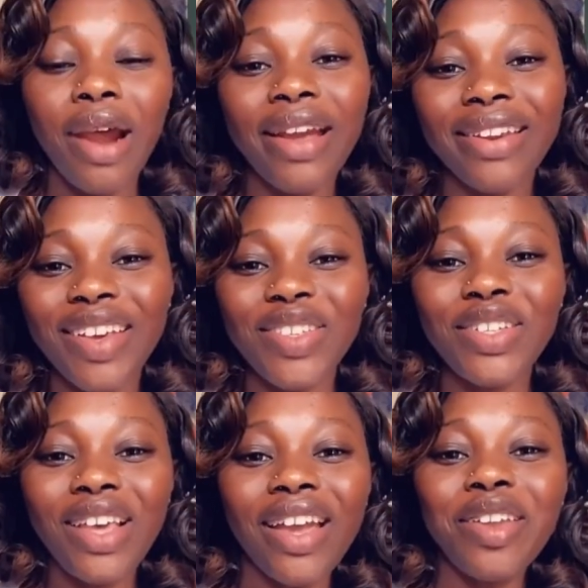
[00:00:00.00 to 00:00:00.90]
Right,
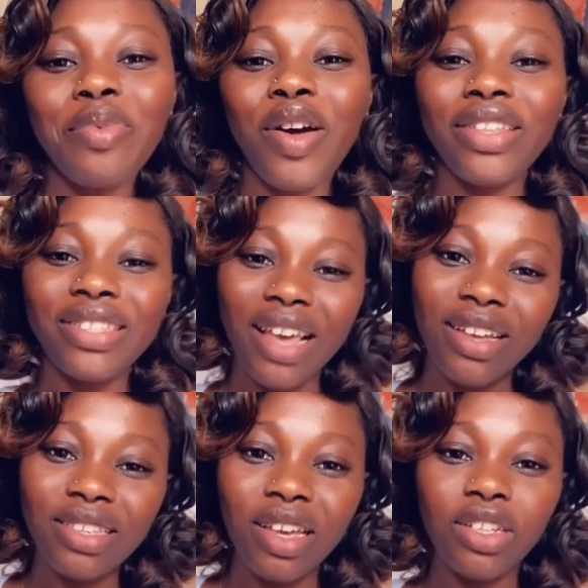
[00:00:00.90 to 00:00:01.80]
so talking about the
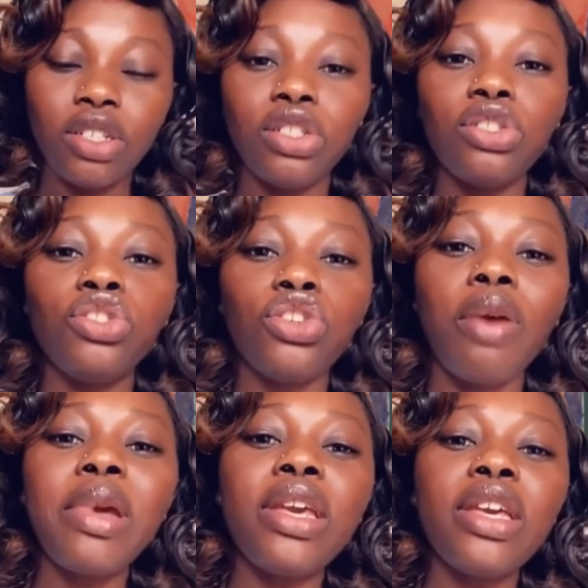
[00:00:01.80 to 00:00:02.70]
taxation,
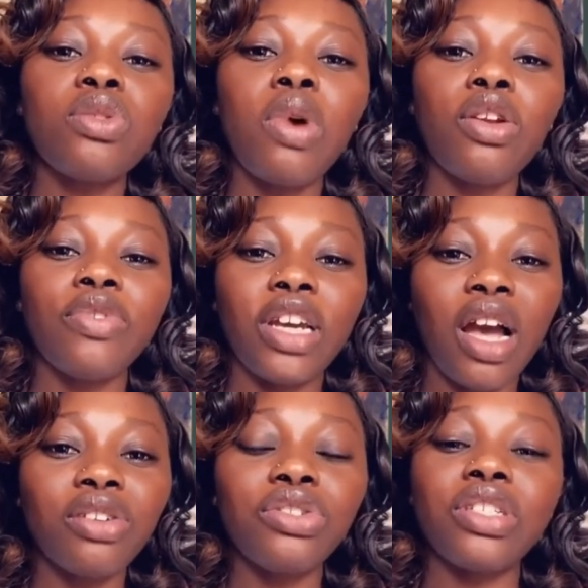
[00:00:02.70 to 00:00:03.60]
Germany is one of the
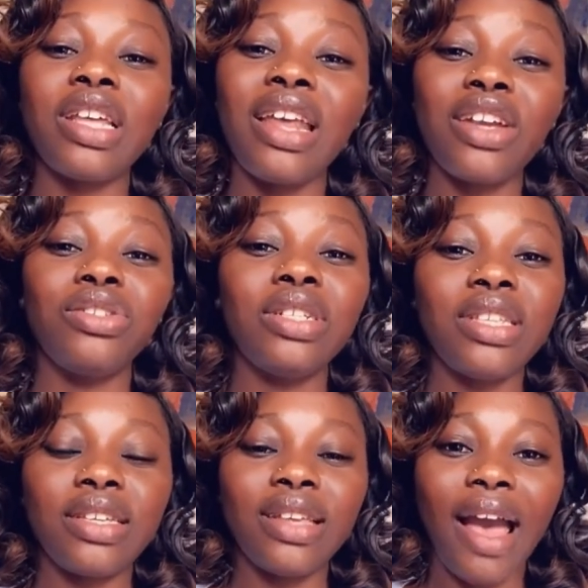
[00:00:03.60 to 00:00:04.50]
countries that actually
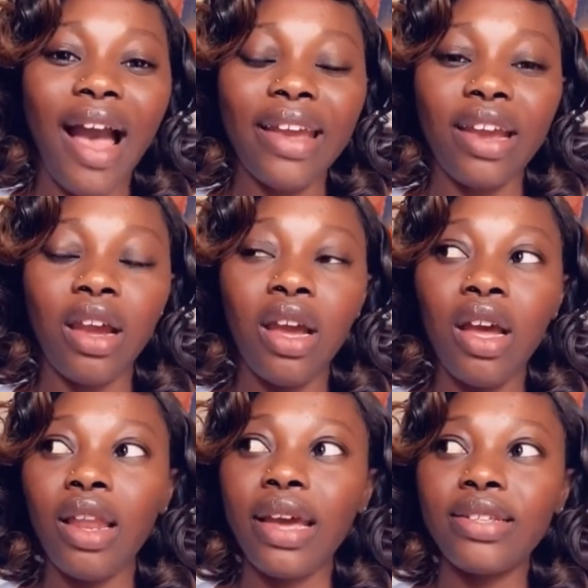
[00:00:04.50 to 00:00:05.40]
takes the higher,
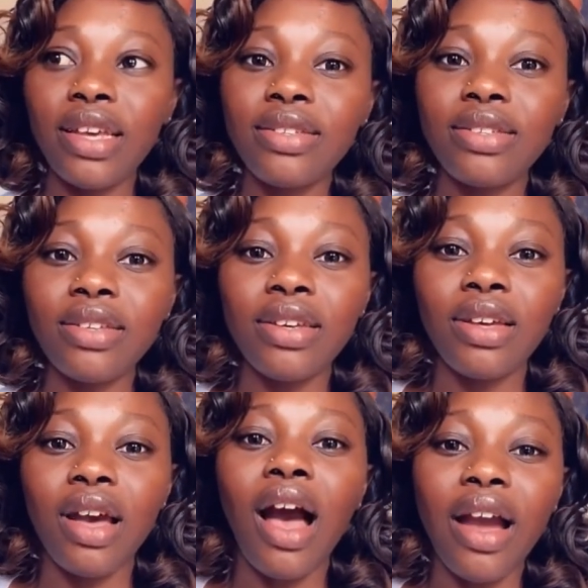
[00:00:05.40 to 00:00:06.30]
like takes
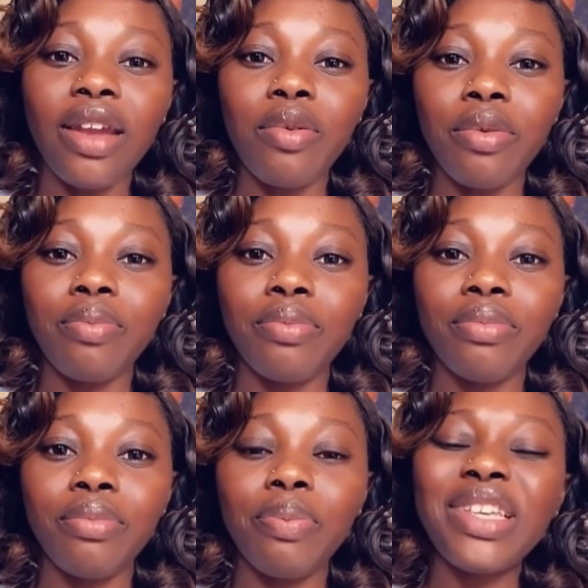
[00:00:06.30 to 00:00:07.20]
higher
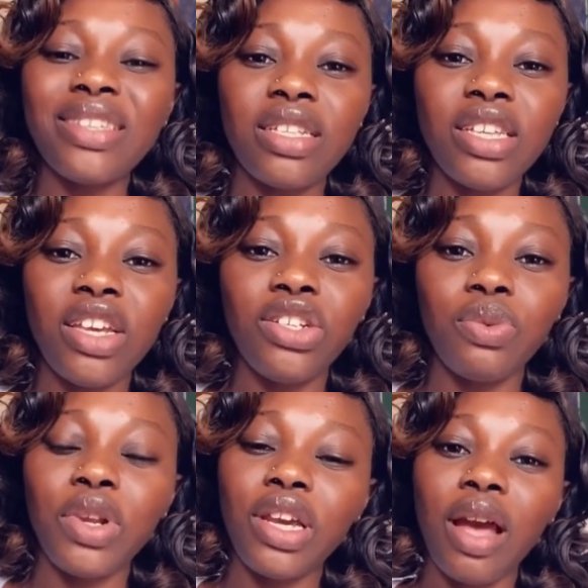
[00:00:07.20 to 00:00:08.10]
percentage
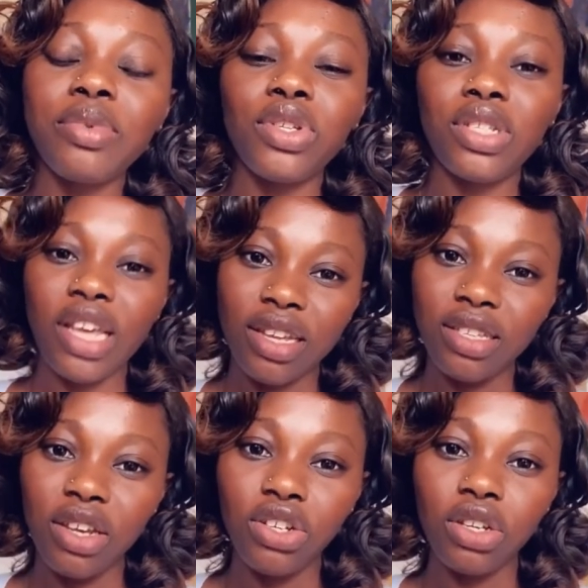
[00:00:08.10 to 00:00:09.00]
when it comes to
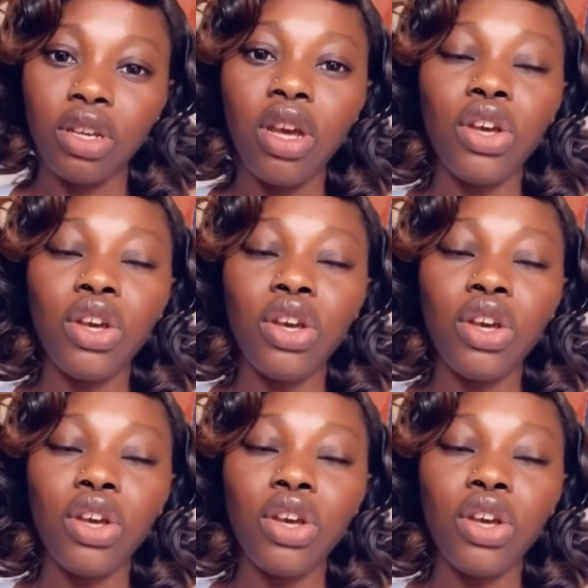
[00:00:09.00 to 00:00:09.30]
taxation.